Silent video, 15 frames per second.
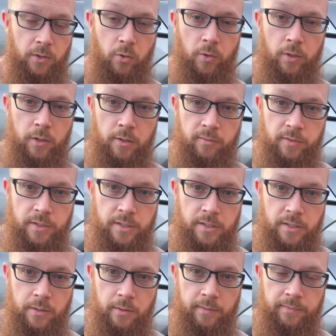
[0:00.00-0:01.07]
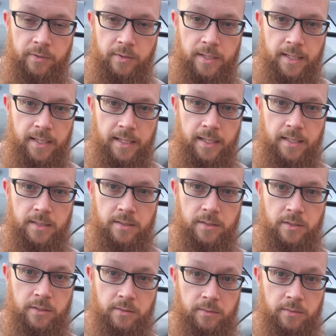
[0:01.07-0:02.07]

coilovers, so if you guys